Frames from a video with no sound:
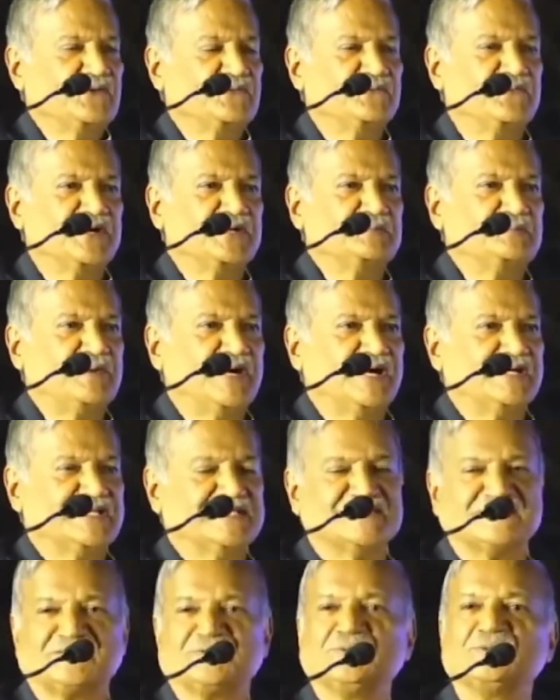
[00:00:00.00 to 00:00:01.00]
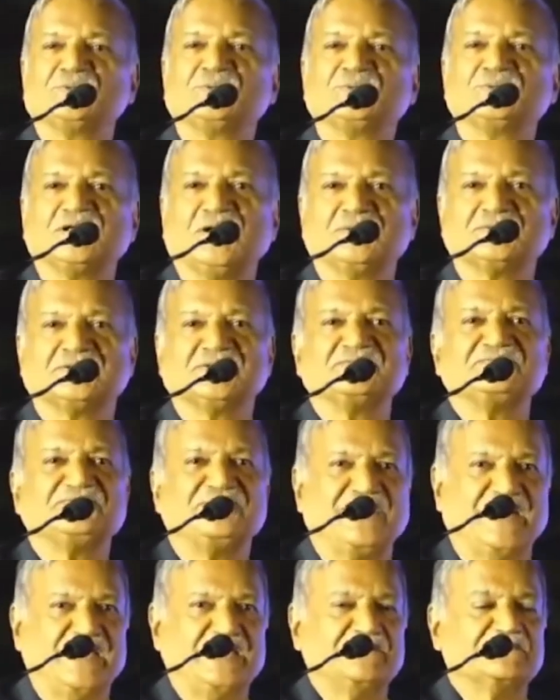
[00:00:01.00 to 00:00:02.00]
One part is till two thousand
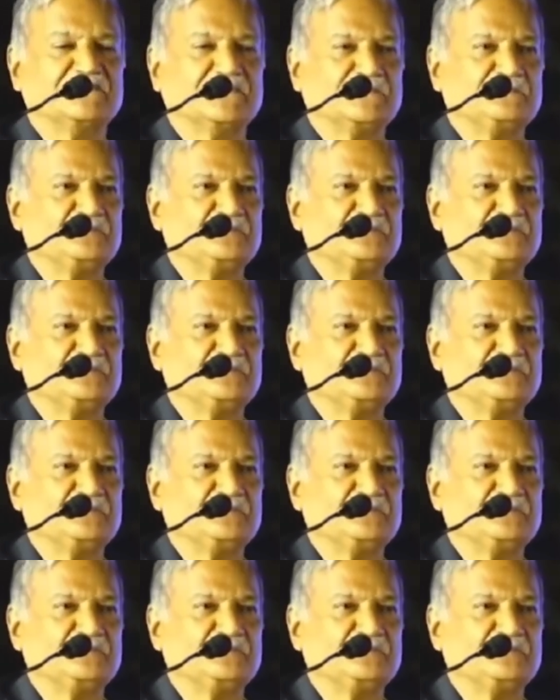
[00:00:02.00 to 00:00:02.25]
five,